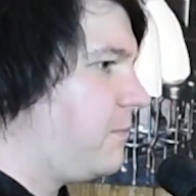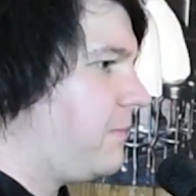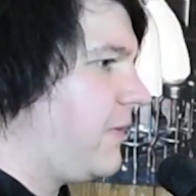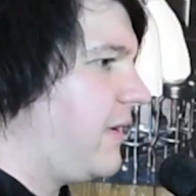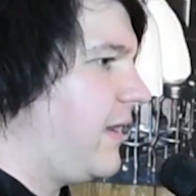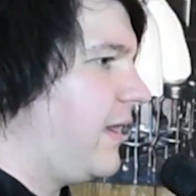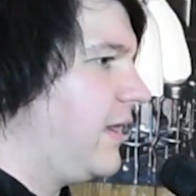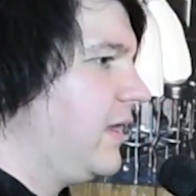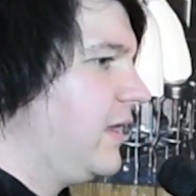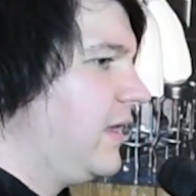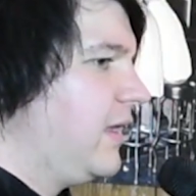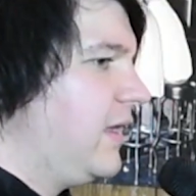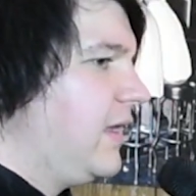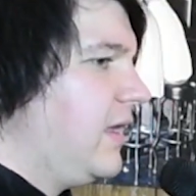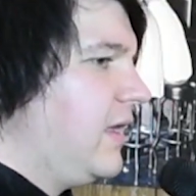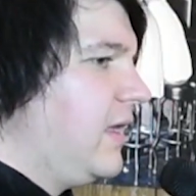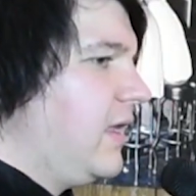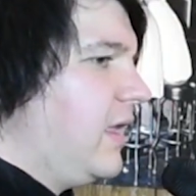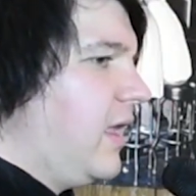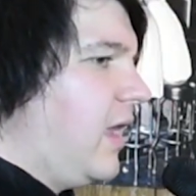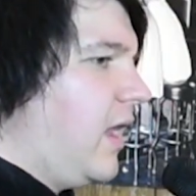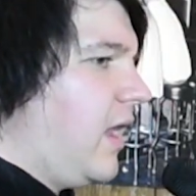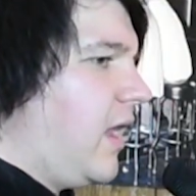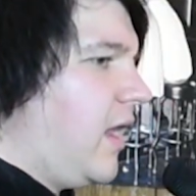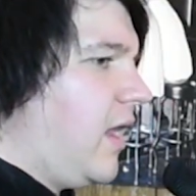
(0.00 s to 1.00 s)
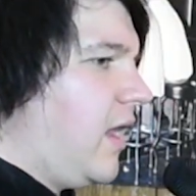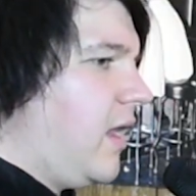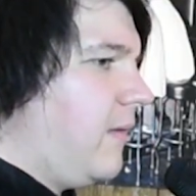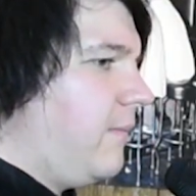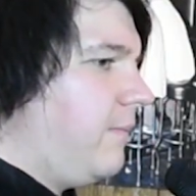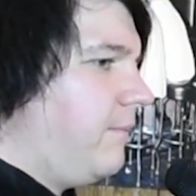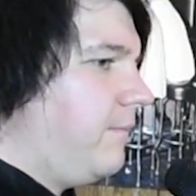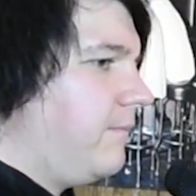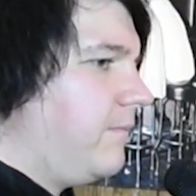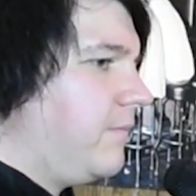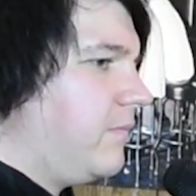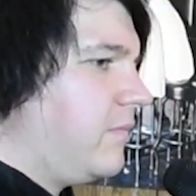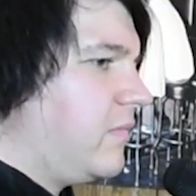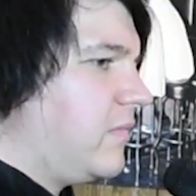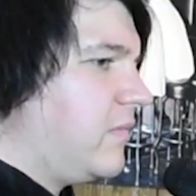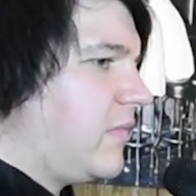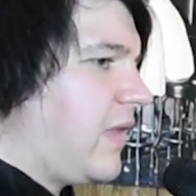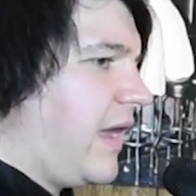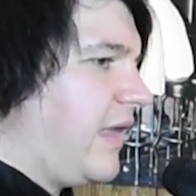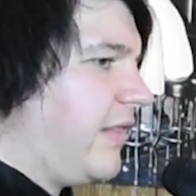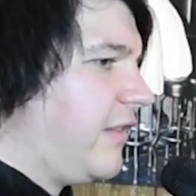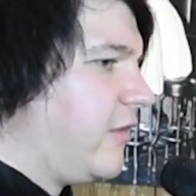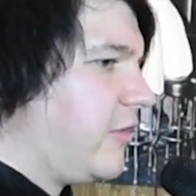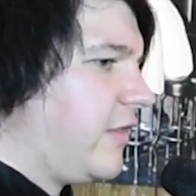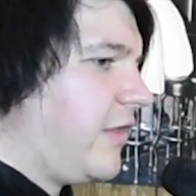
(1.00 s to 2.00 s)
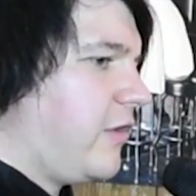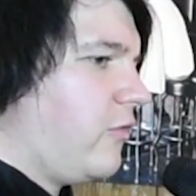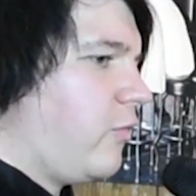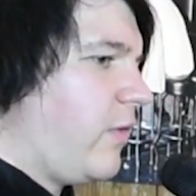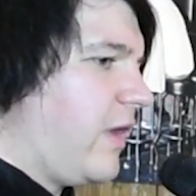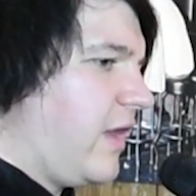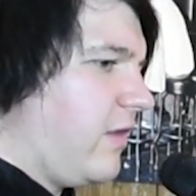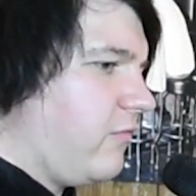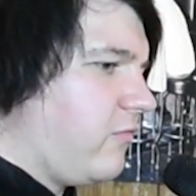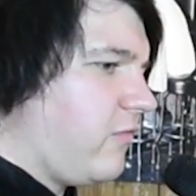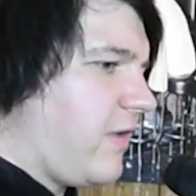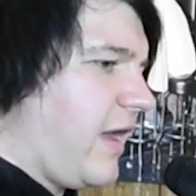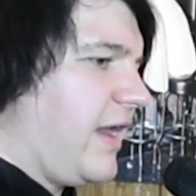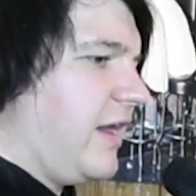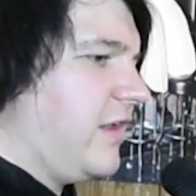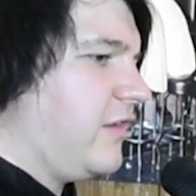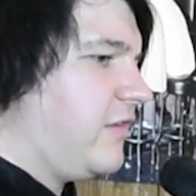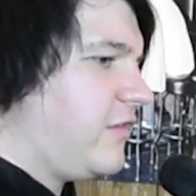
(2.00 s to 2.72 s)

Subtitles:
But I literally went right